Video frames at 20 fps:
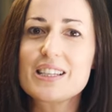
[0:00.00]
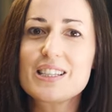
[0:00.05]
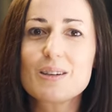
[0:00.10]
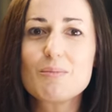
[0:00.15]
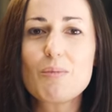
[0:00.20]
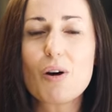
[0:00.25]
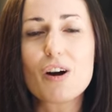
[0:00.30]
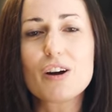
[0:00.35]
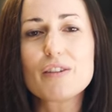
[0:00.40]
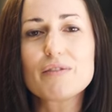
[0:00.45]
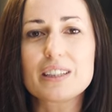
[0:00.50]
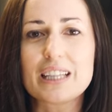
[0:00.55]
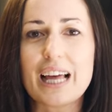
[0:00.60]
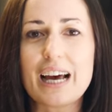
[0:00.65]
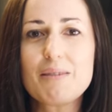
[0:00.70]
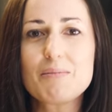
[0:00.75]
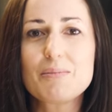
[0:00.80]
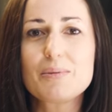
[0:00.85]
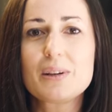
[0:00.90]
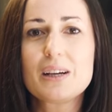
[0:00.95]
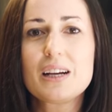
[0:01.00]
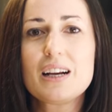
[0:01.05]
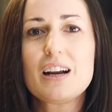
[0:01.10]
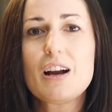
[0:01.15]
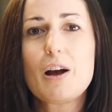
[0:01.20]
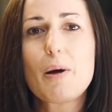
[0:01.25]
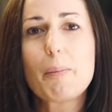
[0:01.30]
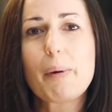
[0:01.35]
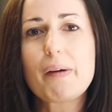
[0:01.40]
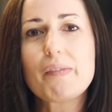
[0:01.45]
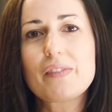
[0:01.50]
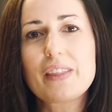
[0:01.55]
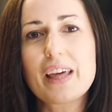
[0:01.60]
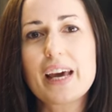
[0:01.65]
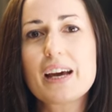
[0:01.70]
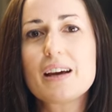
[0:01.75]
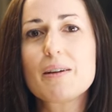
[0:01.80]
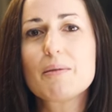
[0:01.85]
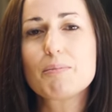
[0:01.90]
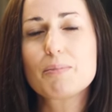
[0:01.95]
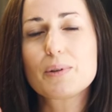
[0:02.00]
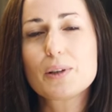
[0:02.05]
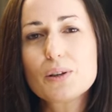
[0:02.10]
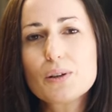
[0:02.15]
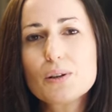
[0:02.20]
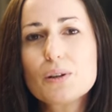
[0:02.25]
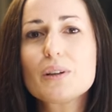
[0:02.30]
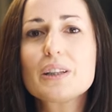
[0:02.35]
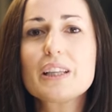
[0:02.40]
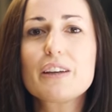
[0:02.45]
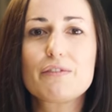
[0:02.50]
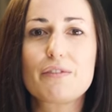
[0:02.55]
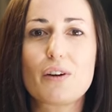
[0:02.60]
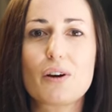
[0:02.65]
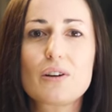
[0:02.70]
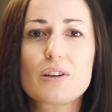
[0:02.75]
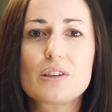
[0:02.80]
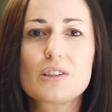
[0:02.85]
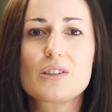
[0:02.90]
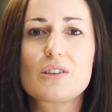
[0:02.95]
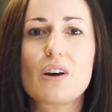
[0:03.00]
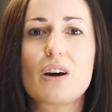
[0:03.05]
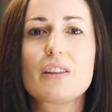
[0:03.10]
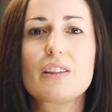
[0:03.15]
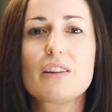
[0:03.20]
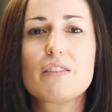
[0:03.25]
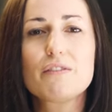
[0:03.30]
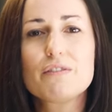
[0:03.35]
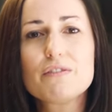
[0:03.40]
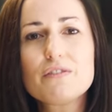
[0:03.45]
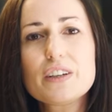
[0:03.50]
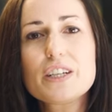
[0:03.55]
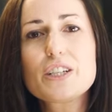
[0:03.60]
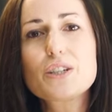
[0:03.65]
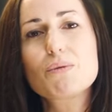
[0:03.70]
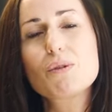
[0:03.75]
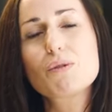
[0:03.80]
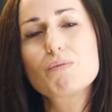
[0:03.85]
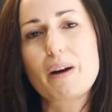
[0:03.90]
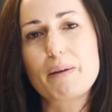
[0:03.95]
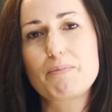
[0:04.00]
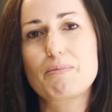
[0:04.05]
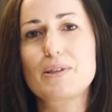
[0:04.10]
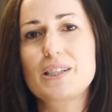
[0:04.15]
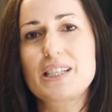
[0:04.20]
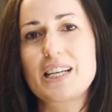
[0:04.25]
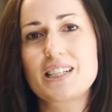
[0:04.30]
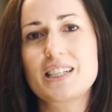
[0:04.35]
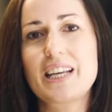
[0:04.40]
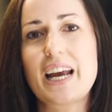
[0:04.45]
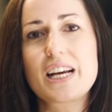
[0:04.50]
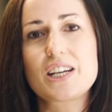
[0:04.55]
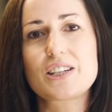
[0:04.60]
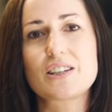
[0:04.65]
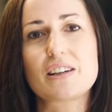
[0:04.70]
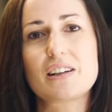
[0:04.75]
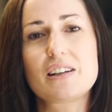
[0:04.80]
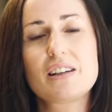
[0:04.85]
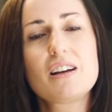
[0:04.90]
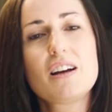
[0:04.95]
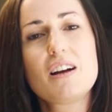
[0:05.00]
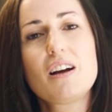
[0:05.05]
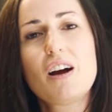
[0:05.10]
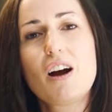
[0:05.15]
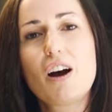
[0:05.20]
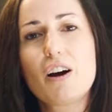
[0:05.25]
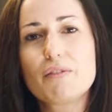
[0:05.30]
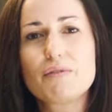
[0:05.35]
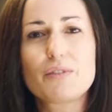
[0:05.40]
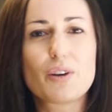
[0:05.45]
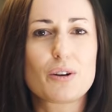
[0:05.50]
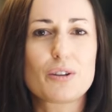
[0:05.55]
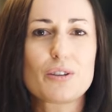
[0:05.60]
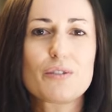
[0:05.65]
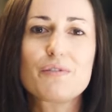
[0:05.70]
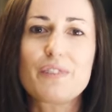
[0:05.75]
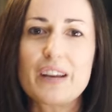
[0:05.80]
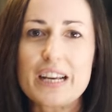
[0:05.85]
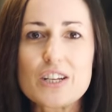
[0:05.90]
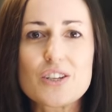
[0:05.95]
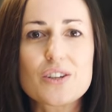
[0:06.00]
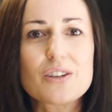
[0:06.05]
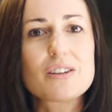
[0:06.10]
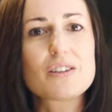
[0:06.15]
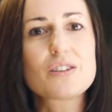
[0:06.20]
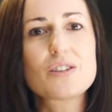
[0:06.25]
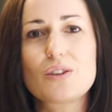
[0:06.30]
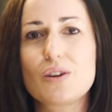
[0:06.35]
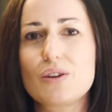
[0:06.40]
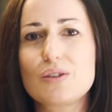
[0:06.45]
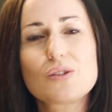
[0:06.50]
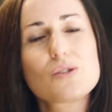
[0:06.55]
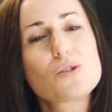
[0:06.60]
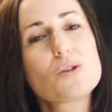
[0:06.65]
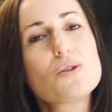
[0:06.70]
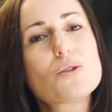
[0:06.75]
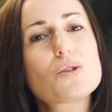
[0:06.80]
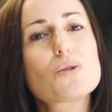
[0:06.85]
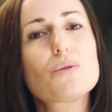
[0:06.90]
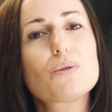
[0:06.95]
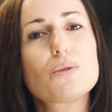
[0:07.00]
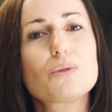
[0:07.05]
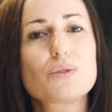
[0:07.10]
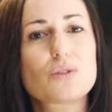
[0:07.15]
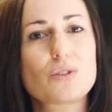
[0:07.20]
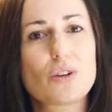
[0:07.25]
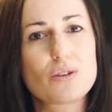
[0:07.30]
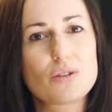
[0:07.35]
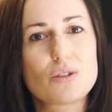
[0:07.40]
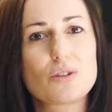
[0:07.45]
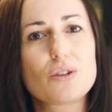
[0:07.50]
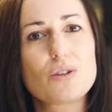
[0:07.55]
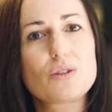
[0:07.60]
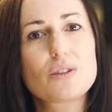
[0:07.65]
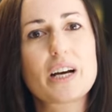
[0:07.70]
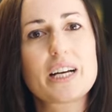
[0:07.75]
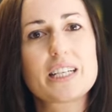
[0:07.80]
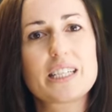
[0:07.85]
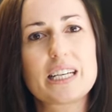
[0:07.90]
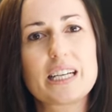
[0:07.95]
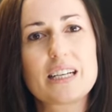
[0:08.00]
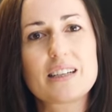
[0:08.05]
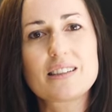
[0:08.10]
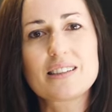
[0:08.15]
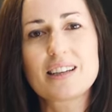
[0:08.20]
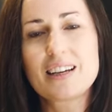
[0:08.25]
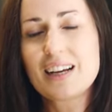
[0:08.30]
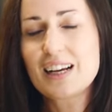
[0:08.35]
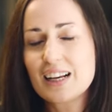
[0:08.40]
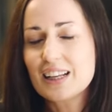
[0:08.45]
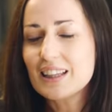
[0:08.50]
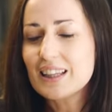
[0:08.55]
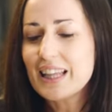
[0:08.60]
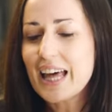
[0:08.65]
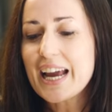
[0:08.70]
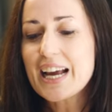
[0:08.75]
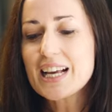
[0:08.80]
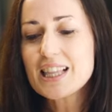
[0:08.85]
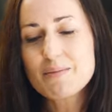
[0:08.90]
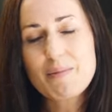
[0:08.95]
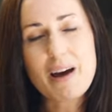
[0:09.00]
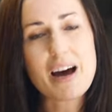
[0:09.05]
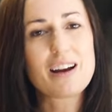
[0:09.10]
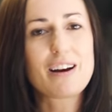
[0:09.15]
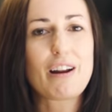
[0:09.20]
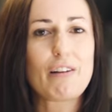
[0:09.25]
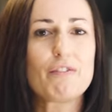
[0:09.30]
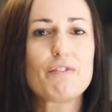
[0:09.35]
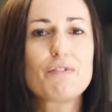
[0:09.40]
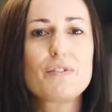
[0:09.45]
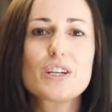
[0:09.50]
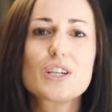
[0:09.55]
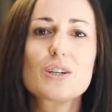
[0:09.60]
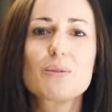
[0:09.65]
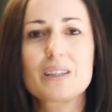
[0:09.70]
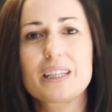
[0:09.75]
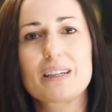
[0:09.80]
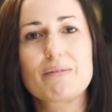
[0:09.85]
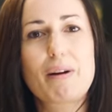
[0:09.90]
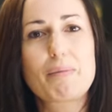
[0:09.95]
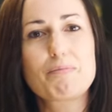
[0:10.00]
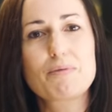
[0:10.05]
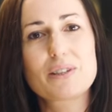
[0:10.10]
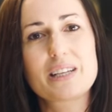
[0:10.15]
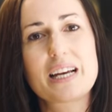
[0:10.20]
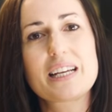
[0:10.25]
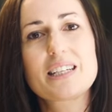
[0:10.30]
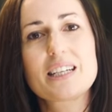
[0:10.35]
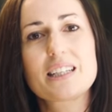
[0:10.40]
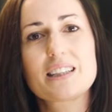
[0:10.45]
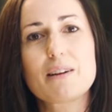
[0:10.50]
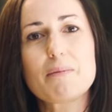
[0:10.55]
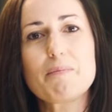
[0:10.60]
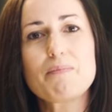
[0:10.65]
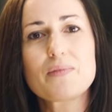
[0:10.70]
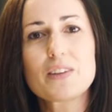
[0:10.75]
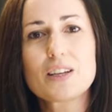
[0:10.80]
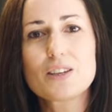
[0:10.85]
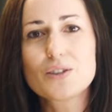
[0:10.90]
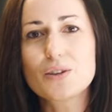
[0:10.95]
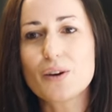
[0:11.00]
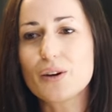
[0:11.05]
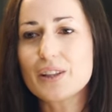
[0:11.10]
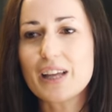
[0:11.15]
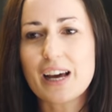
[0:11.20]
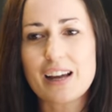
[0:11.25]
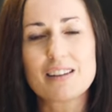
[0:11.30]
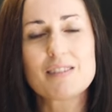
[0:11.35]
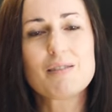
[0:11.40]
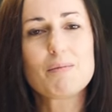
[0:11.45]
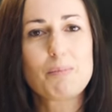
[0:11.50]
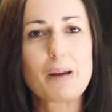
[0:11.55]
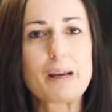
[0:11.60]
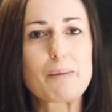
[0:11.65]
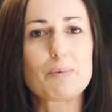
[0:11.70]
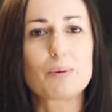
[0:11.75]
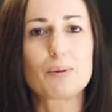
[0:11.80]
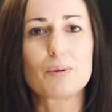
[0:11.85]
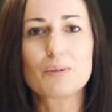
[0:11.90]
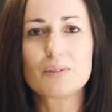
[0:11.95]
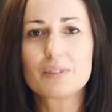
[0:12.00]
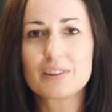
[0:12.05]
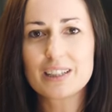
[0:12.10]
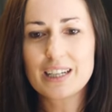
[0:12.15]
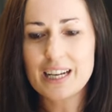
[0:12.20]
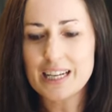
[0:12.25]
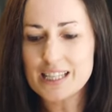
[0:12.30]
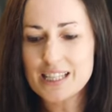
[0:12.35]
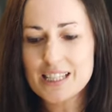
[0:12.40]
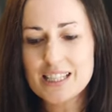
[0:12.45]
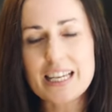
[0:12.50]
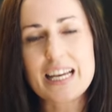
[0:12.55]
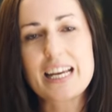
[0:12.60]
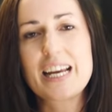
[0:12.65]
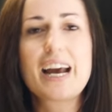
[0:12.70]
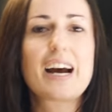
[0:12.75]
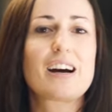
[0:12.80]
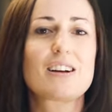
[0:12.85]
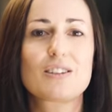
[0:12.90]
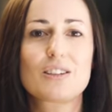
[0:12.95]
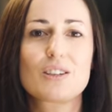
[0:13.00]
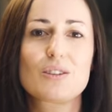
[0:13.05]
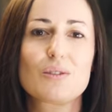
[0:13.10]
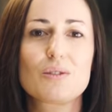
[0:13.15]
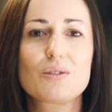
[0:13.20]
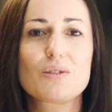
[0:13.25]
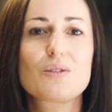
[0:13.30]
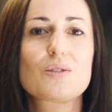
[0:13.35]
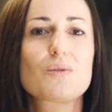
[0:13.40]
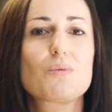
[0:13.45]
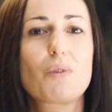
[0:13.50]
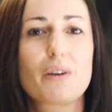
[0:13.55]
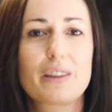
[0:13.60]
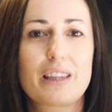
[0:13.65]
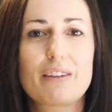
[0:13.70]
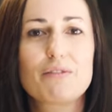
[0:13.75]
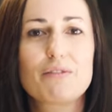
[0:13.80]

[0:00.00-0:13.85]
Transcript: there's some overlap, but they're purely focused on the visual representation of those features, those new tools, those news ideas, laying them out and visually representing them so that people can see how to use what